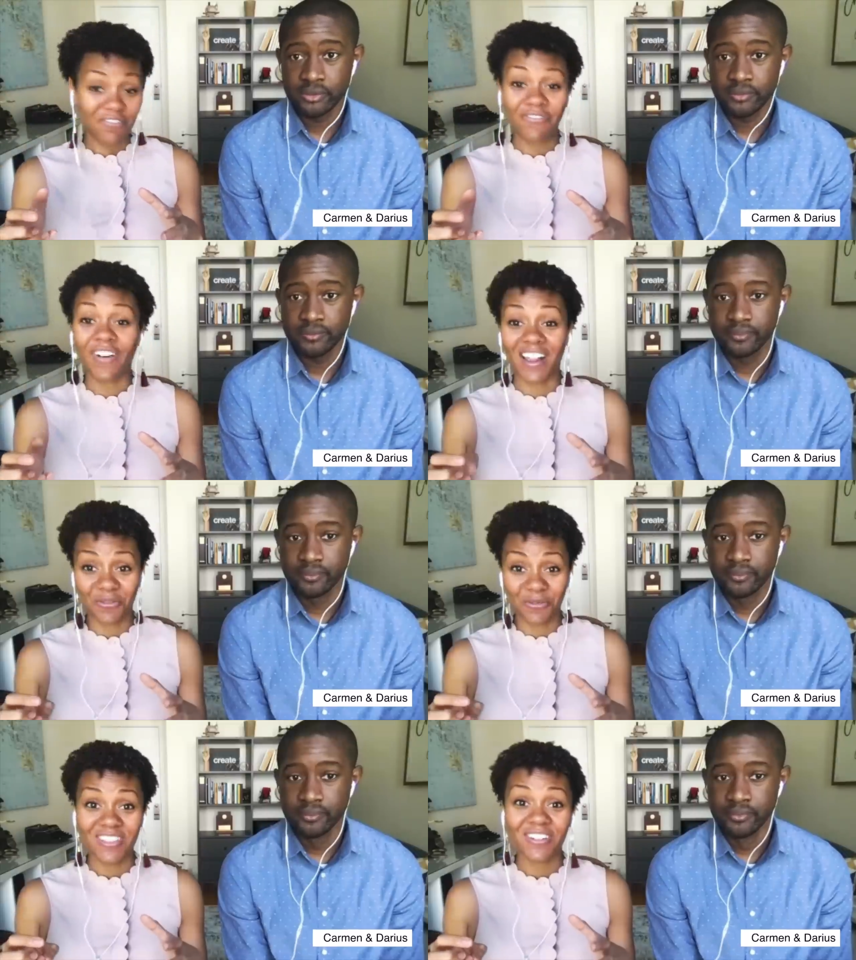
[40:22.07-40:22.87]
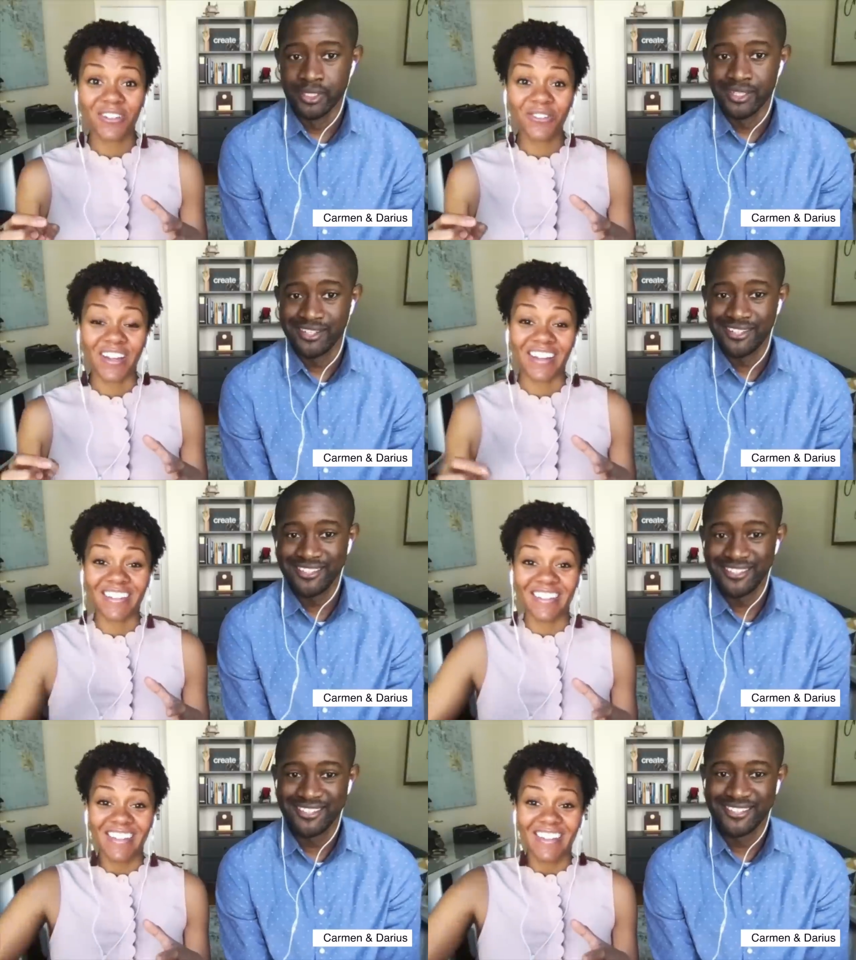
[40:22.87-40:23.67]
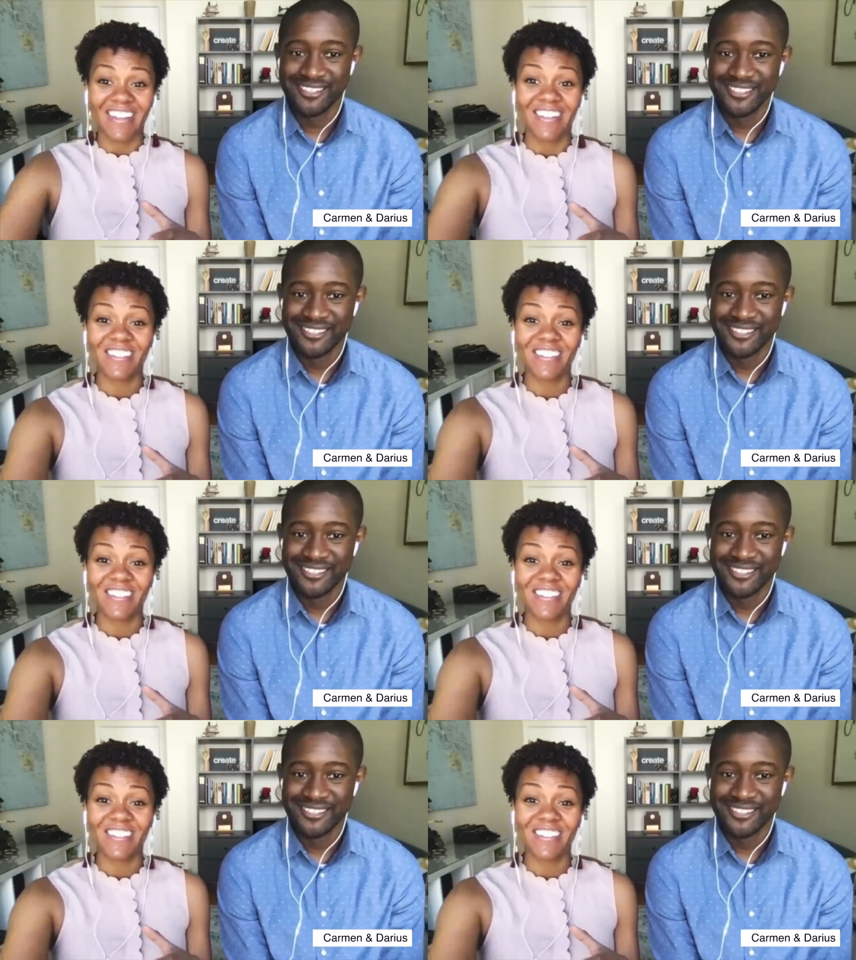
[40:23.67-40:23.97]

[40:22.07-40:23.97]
Speaker 1: follow what they're doing mm-hmm.